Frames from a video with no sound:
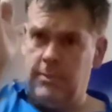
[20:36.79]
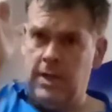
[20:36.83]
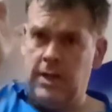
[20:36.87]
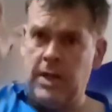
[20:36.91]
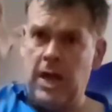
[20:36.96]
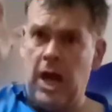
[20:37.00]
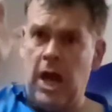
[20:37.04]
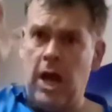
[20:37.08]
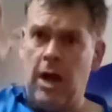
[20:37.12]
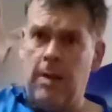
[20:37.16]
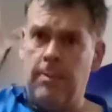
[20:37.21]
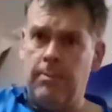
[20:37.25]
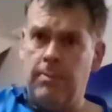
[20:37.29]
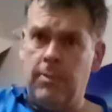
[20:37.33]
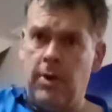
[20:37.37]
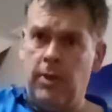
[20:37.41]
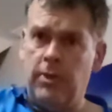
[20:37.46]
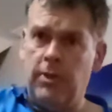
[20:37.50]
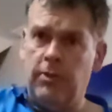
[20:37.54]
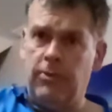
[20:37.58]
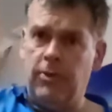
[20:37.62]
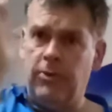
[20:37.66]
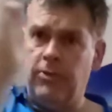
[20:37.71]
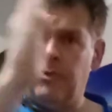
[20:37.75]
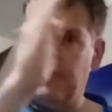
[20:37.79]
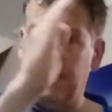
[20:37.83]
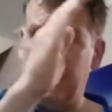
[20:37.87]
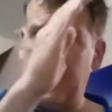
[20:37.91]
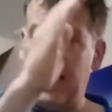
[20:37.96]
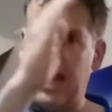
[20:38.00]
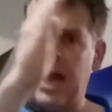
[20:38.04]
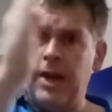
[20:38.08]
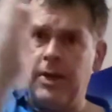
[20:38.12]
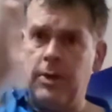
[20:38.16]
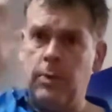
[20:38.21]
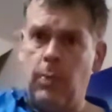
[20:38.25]
arm on the front of it that
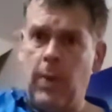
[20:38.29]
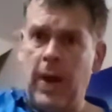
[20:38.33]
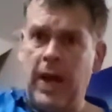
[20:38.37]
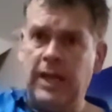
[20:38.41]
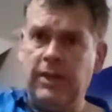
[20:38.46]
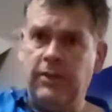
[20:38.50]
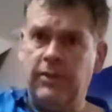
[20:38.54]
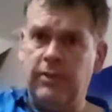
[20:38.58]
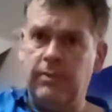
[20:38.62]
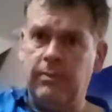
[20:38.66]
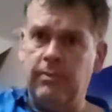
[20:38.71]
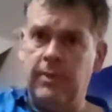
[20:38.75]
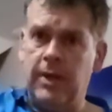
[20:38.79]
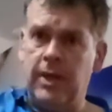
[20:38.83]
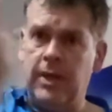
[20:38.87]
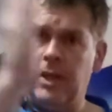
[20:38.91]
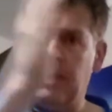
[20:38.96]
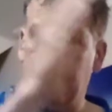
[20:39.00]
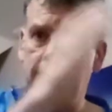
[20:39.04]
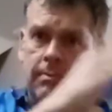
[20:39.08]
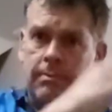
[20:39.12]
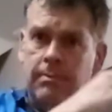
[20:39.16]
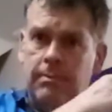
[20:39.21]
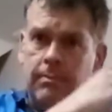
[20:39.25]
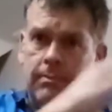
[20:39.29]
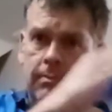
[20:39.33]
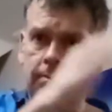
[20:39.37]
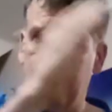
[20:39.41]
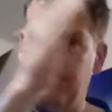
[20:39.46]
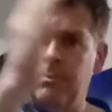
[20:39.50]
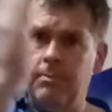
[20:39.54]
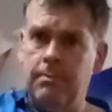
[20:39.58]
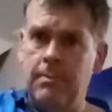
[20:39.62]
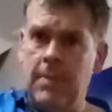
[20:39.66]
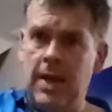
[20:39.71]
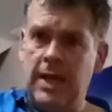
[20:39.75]
had a weight, and it
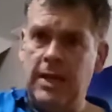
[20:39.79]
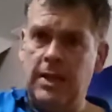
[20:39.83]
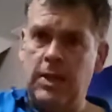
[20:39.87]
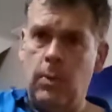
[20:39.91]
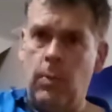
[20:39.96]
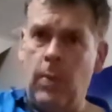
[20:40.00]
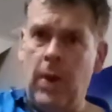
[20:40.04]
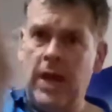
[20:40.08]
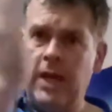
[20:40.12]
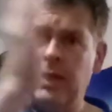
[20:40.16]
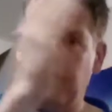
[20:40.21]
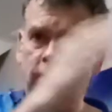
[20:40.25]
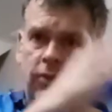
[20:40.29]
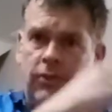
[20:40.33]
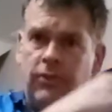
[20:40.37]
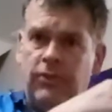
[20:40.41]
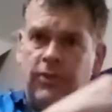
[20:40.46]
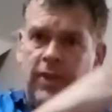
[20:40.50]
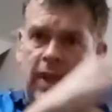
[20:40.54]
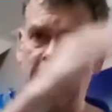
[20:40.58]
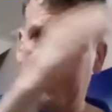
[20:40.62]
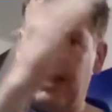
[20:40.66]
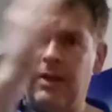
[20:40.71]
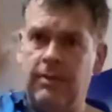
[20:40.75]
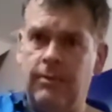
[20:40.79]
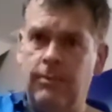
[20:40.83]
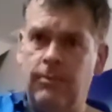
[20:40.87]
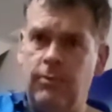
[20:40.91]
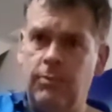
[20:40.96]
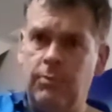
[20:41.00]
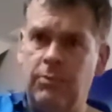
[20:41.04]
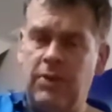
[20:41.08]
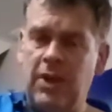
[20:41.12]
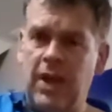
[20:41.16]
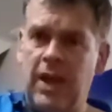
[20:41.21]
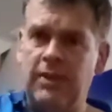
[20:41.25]
made the weight just tick from
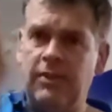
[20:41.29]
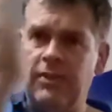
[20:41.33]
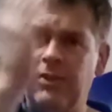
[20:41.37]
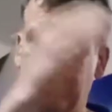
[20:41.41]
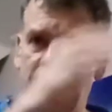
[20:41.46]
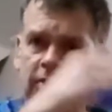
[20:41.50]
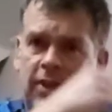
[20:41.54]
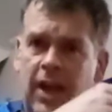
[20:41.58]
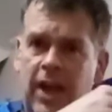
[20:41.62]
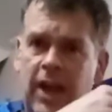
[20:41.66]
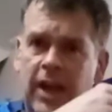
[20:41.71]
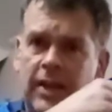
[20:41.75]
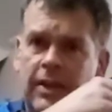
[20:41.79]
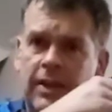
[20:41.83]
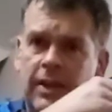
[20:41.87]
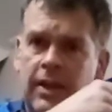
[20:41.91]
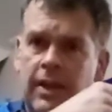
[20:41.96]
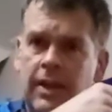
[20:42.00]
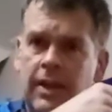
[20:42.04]
side to side.